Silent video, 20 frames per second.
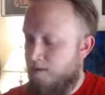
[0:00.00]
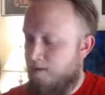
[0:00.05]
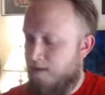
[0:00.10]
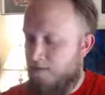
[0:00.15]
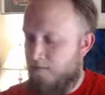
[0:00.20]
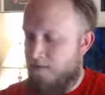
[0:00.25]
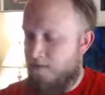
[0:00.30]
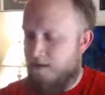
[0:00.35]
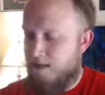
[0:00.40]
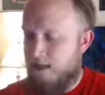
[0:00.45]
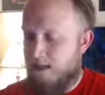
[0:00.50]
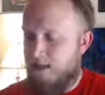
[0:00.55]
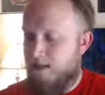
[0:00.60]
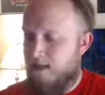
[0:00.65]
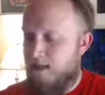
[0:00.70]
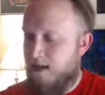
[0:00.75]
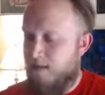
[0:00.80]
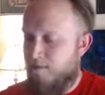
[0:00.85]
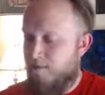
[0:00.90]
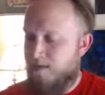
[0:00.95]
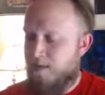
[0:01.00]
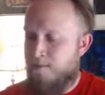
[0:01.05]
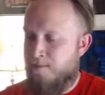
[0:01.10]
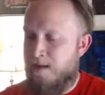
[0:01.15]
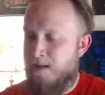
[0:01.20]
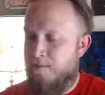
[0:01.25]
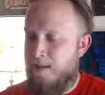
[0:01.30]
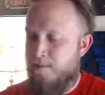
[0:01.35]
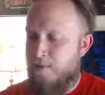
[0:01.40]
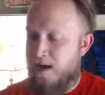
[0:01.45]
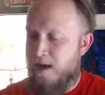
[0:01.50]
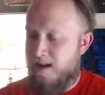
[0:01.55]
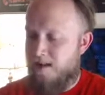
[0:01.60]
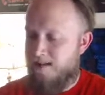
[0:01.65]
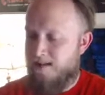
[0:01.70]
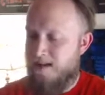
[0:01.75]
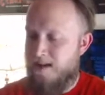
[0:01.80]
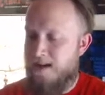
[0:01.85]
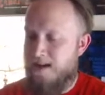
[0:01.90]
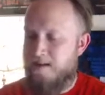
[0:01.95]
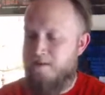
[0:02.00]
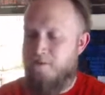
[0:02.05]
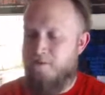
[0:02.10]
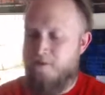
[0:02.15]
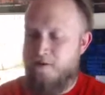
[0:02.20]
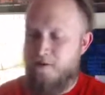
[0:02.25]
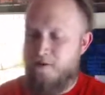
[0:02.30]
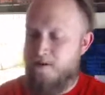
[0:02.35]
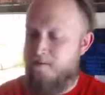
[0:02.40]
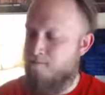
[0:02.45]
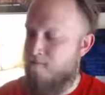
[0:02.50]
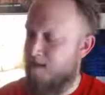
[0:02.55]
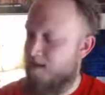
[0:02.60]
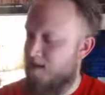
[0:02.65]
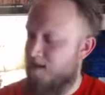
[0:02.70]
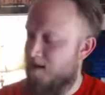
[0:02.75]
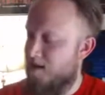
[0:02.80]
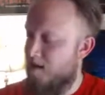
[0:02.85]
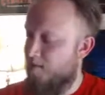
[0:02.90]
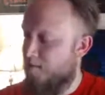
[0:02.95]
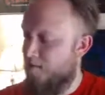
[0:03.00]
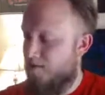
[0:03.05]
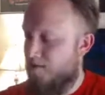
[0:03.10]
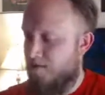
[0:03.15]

and that was yesterday when somehow my piles got really mixed up.